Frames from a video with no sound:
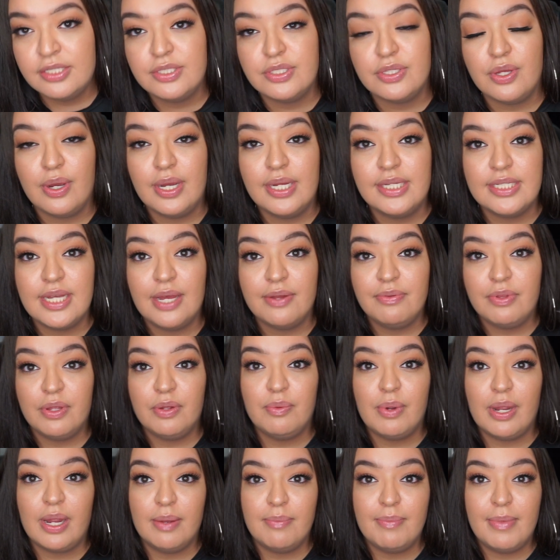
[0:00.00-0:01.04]
So I definitely
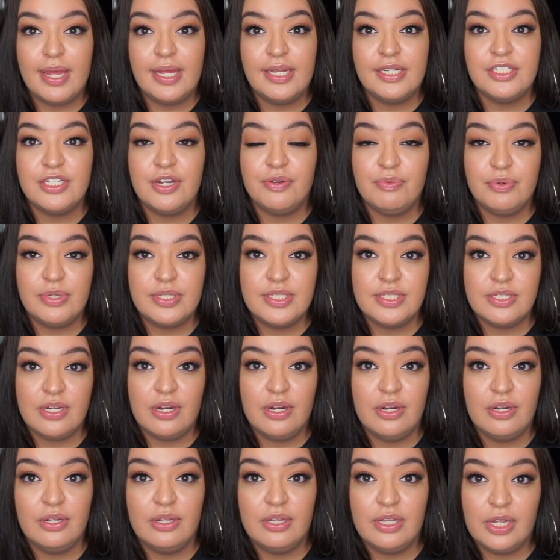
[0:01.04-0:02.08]
recommend Jeffree
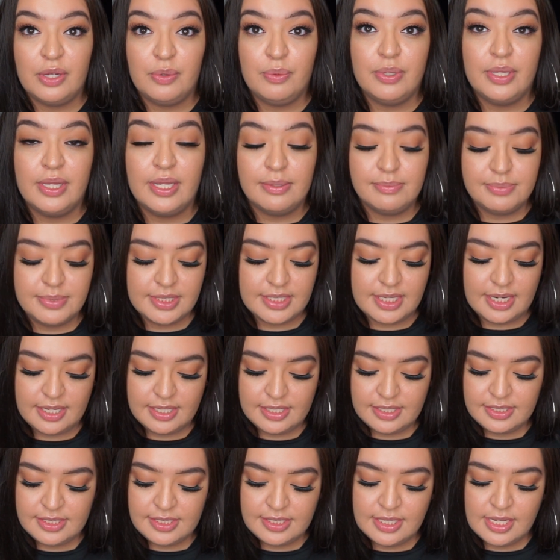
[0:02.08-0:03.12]
Star liquid
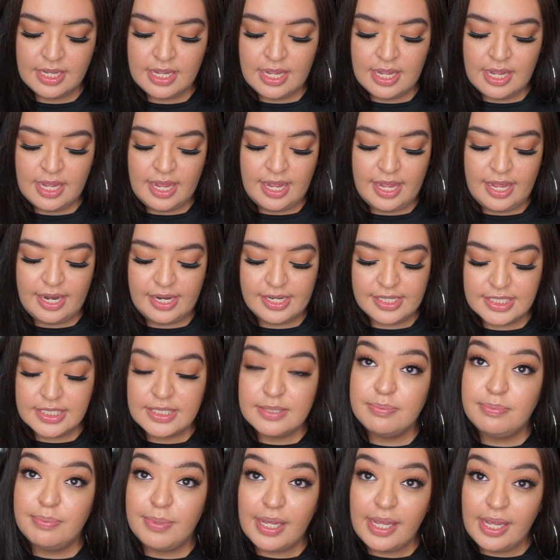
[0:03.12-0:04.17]
lipsticks. And
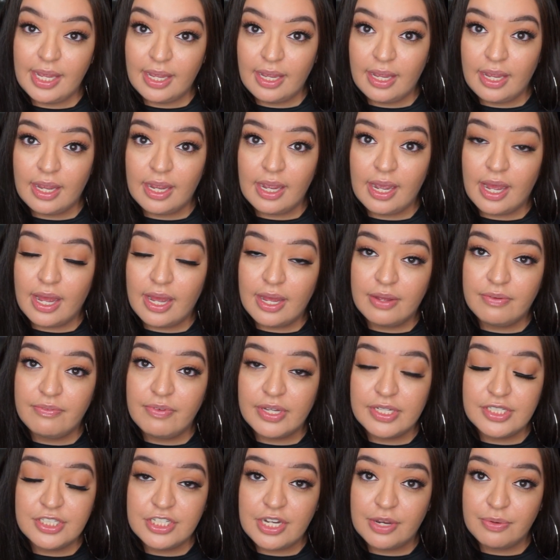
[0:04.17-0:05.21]
speaking of
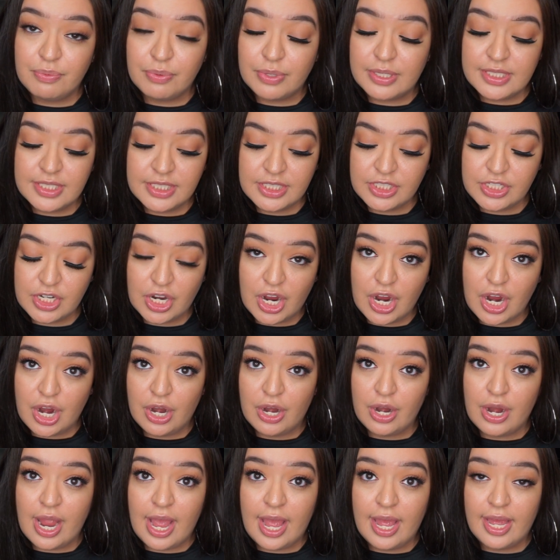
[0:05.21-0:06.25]
Jeffree
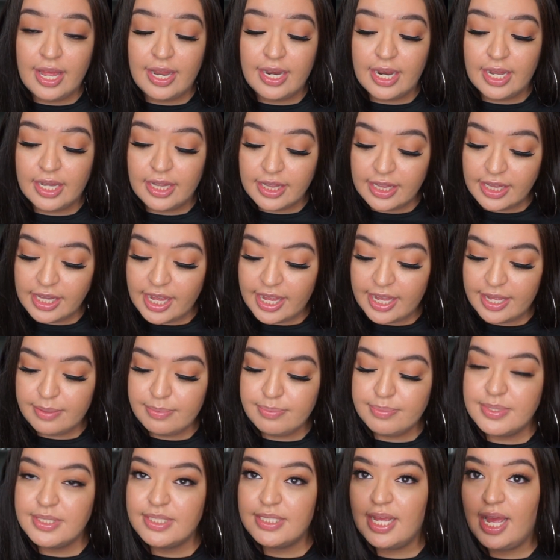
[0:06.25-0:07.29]
Star and
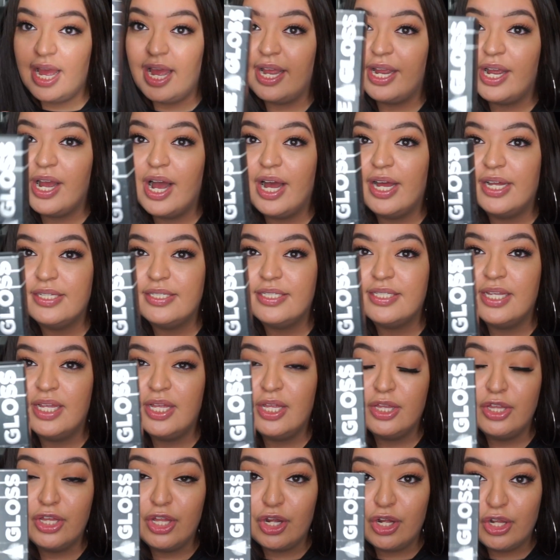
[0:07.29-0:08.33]
lips, I got
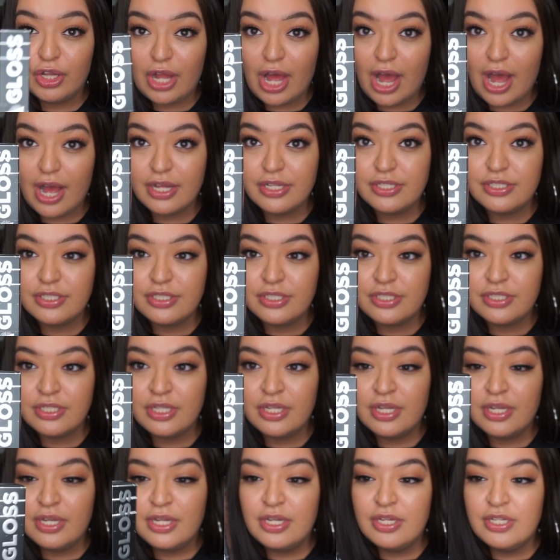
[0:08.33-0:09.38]
the gloss.
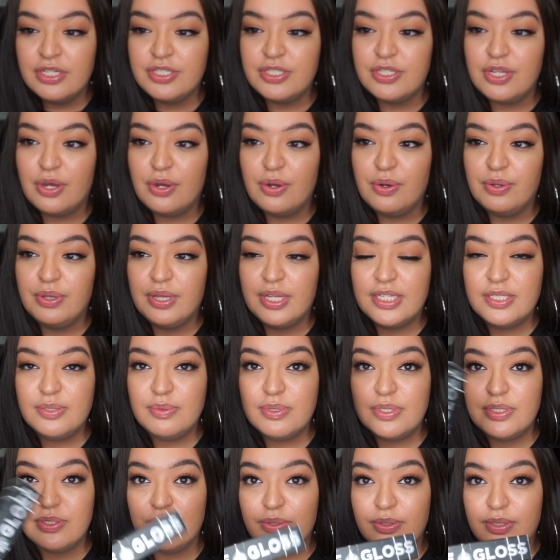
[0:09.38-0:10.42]
So this
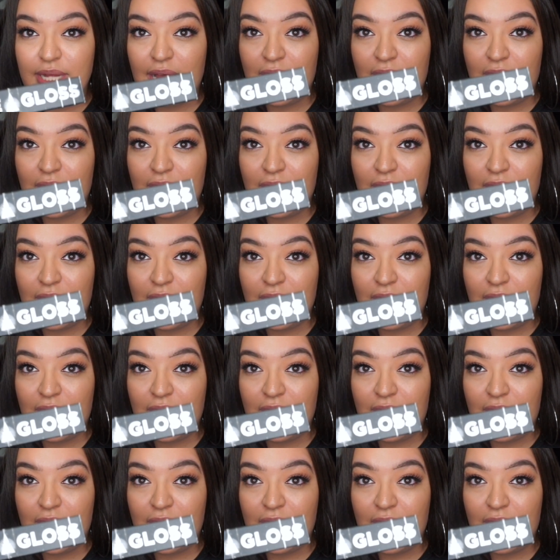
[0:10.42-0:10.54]
was sold